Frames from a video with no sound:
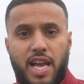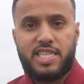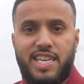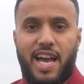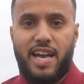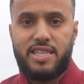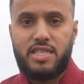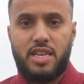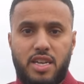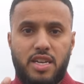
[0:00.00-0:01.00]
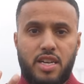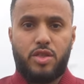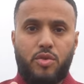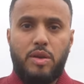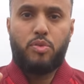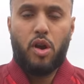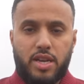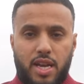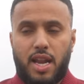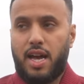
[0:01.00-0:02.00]
actually has three
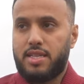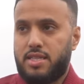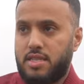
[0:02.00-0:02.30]
parking lots.